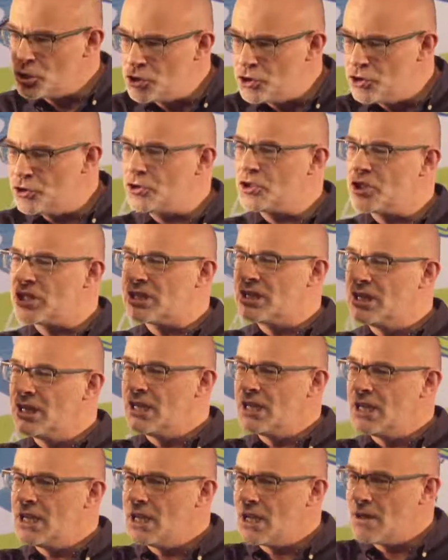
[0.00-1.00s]
Just
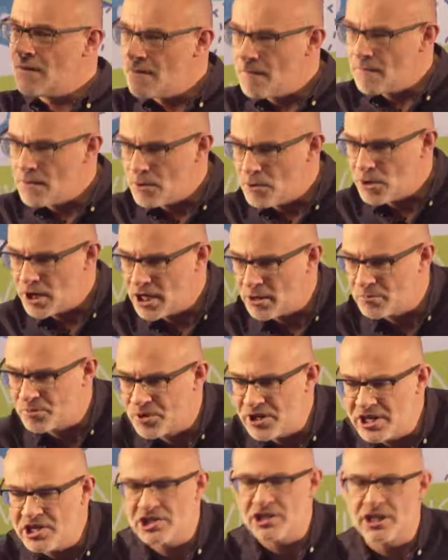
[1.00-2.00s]

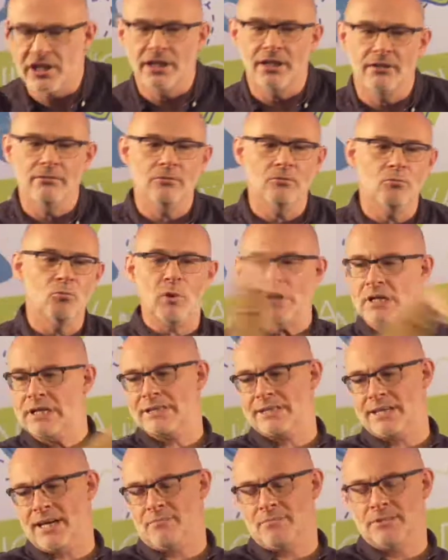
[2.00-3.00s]
appreciating what
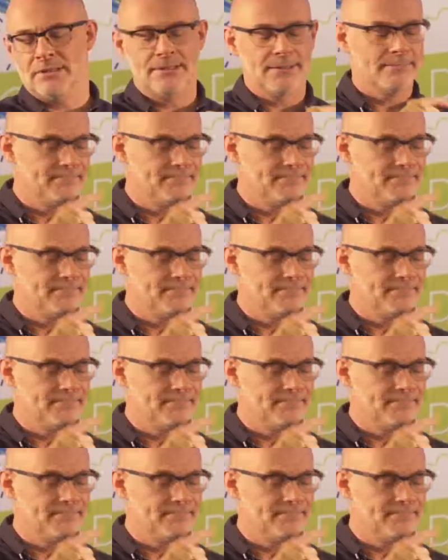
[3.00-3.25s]
has happened.